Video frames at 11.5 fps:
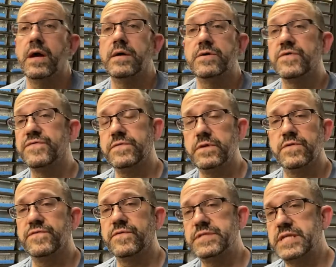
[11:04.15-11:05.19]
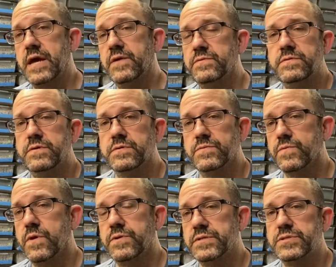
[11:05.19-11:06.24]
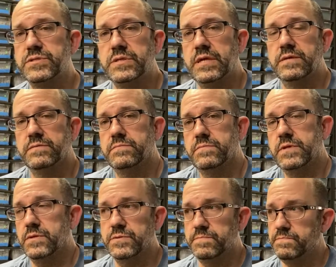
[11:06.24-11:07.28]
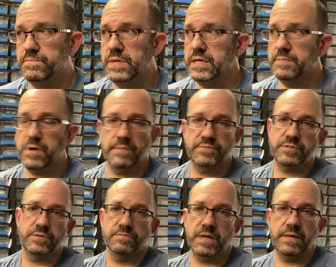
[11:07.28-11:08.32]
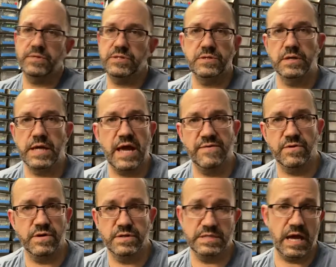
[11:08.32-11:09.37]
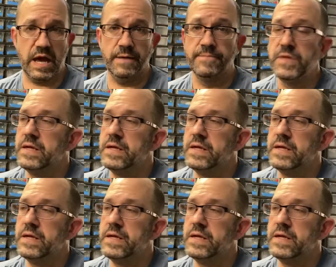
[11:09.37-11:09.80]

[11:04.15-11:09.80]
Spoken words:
You'll freeze out your rodents, and any pups or babies you're going to have are going to die.